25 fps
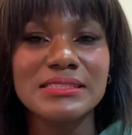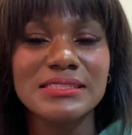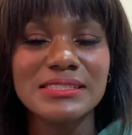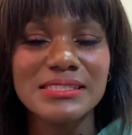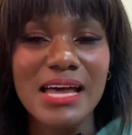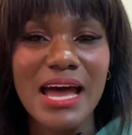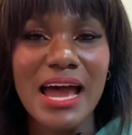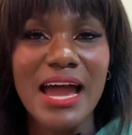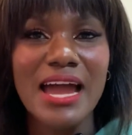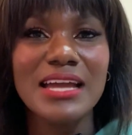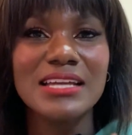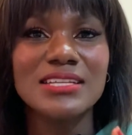
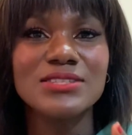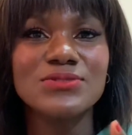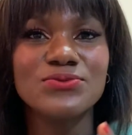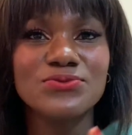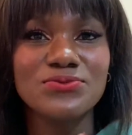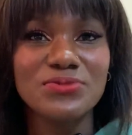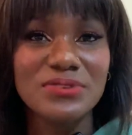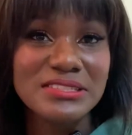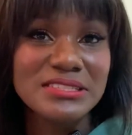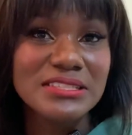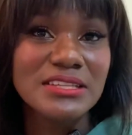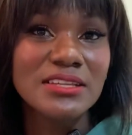tight
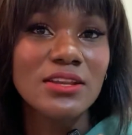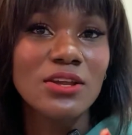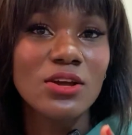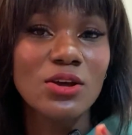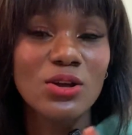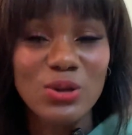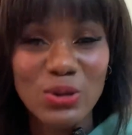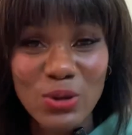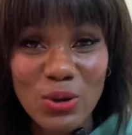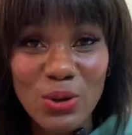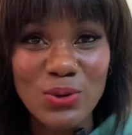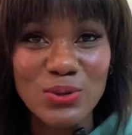fitting
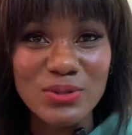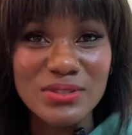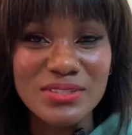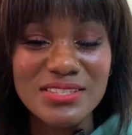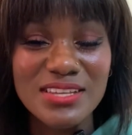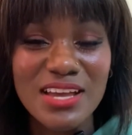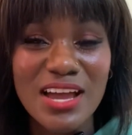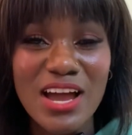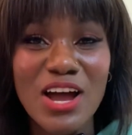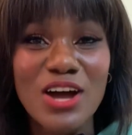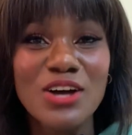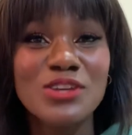clothes.
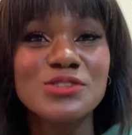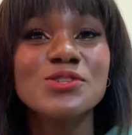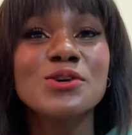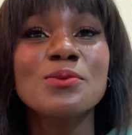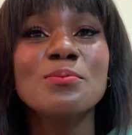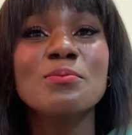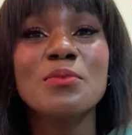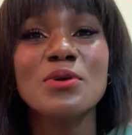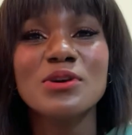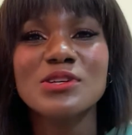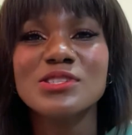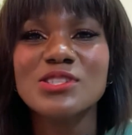So
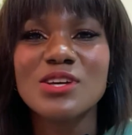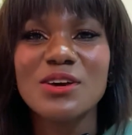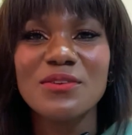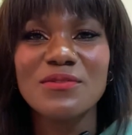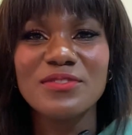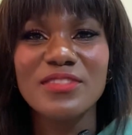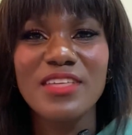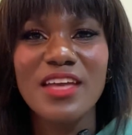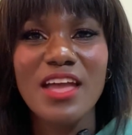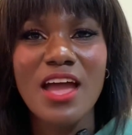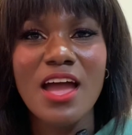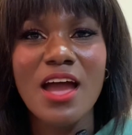most
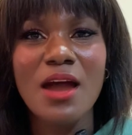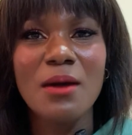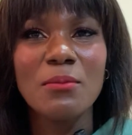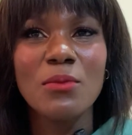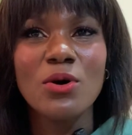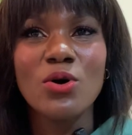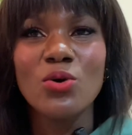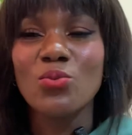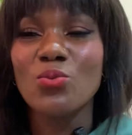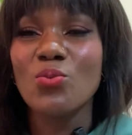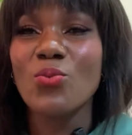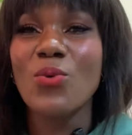of them
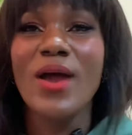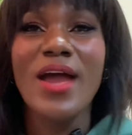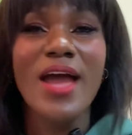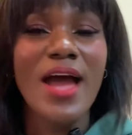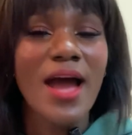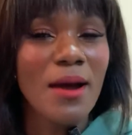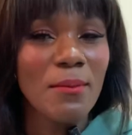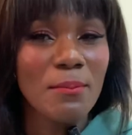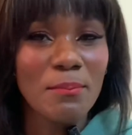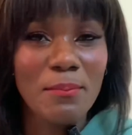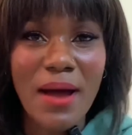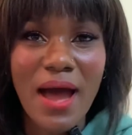wear
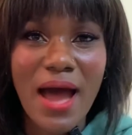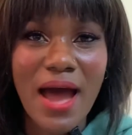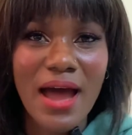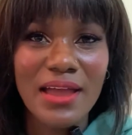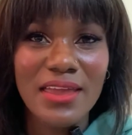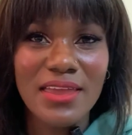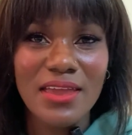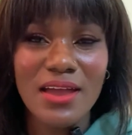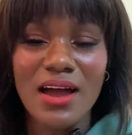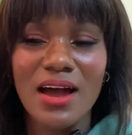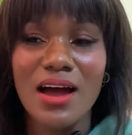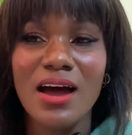
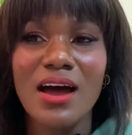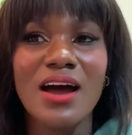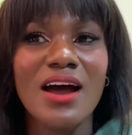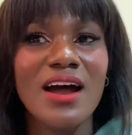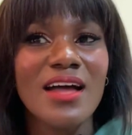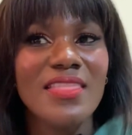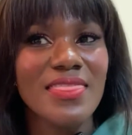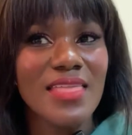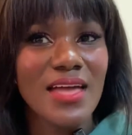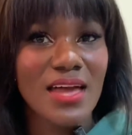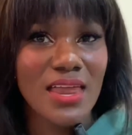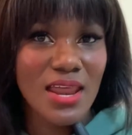abaya
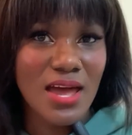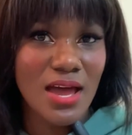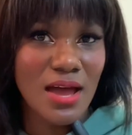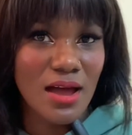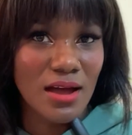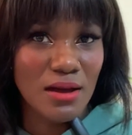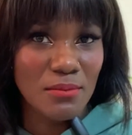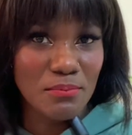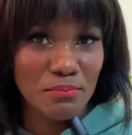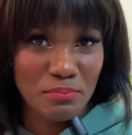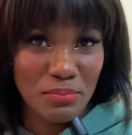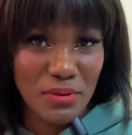that
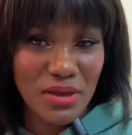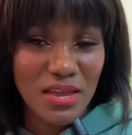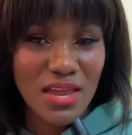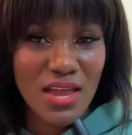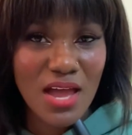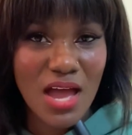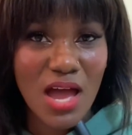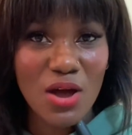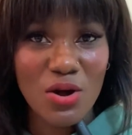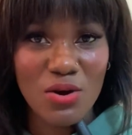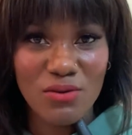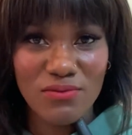are
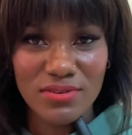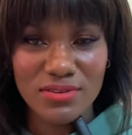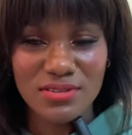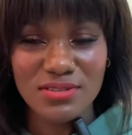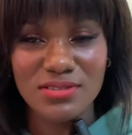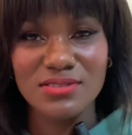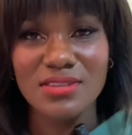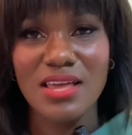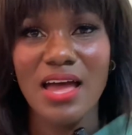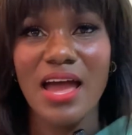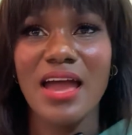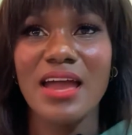bigger,
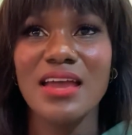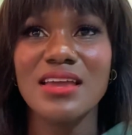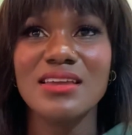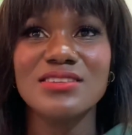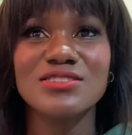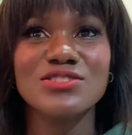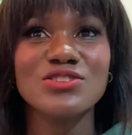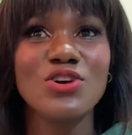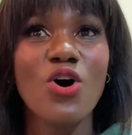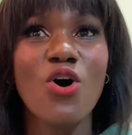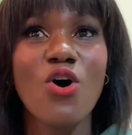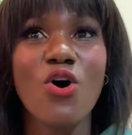
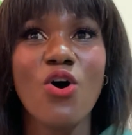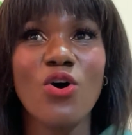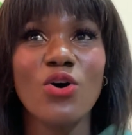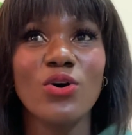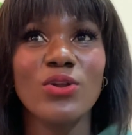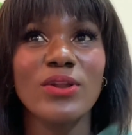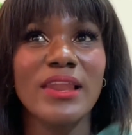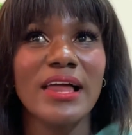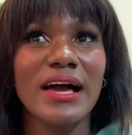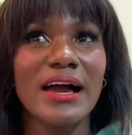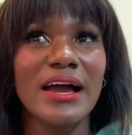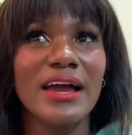oversized, or
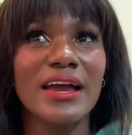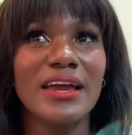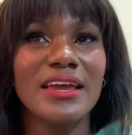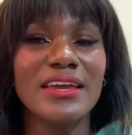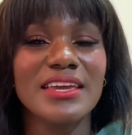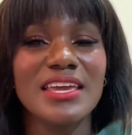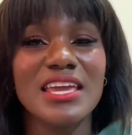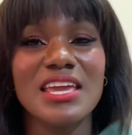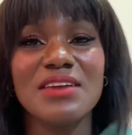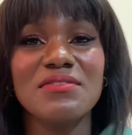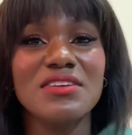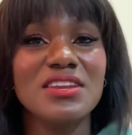like
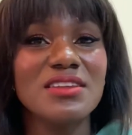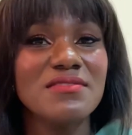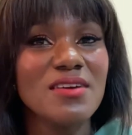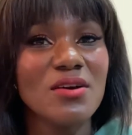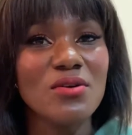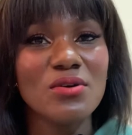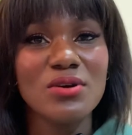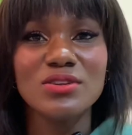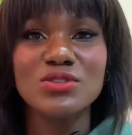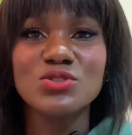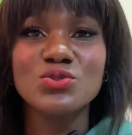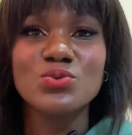even if you're
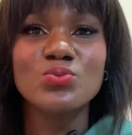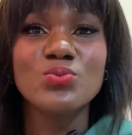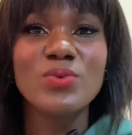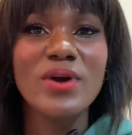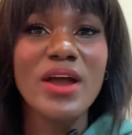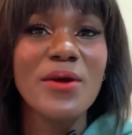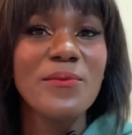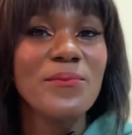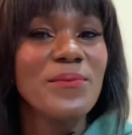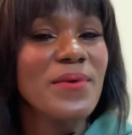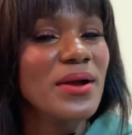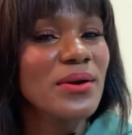going to
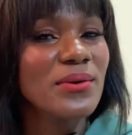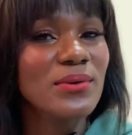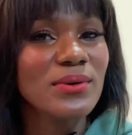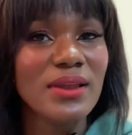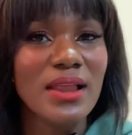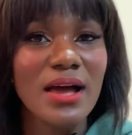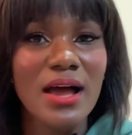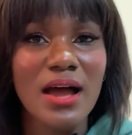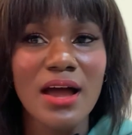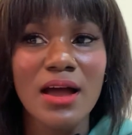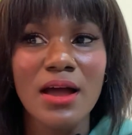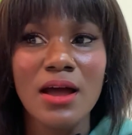wear
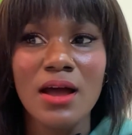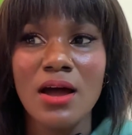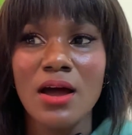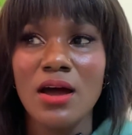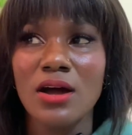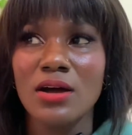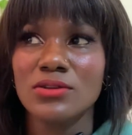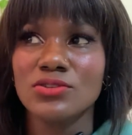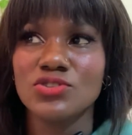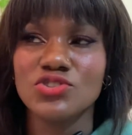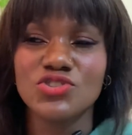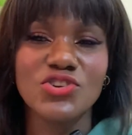regular
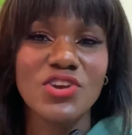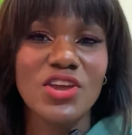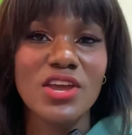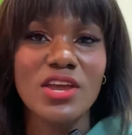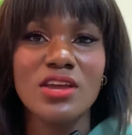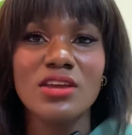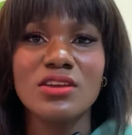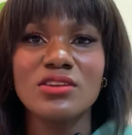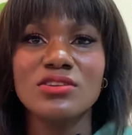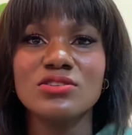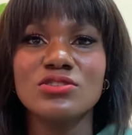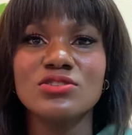
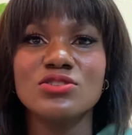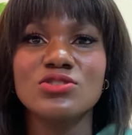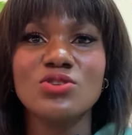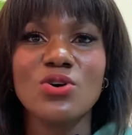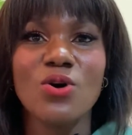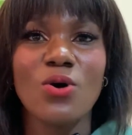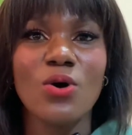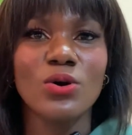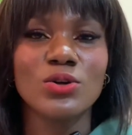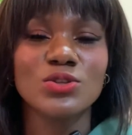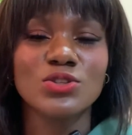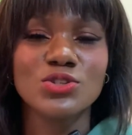jeans
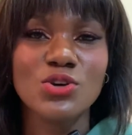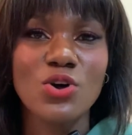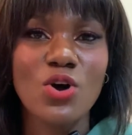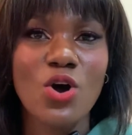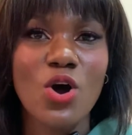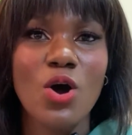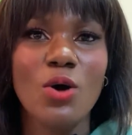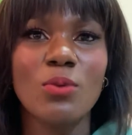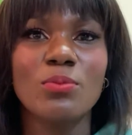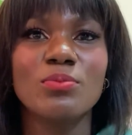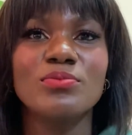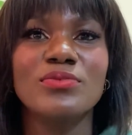or
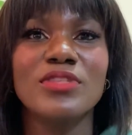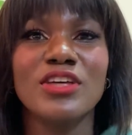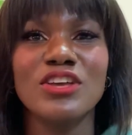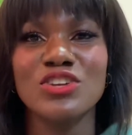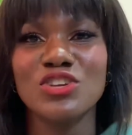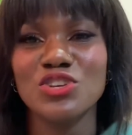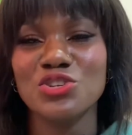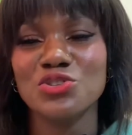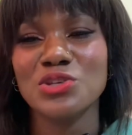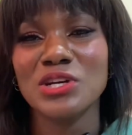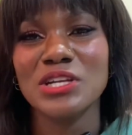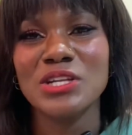top, they
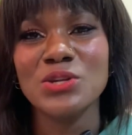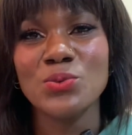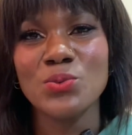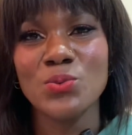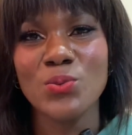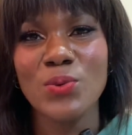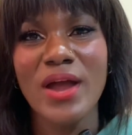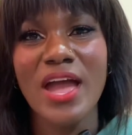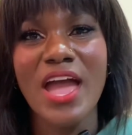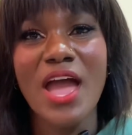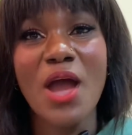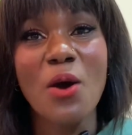usually
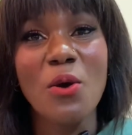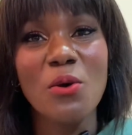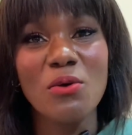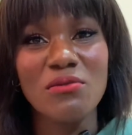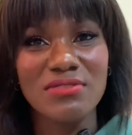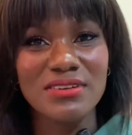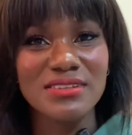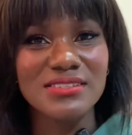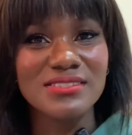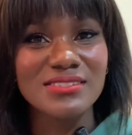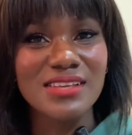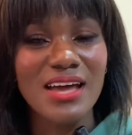wear
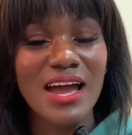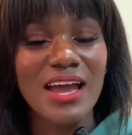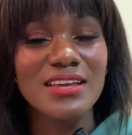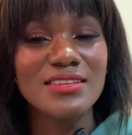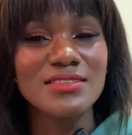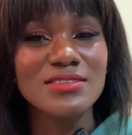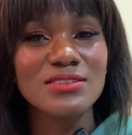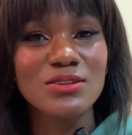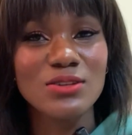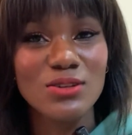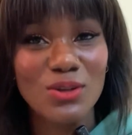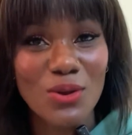
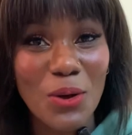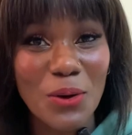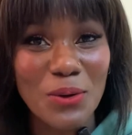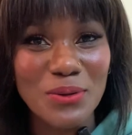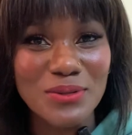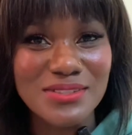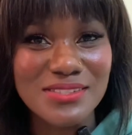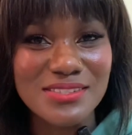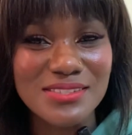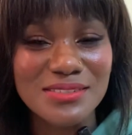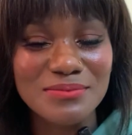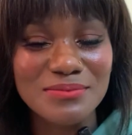oversized clothes.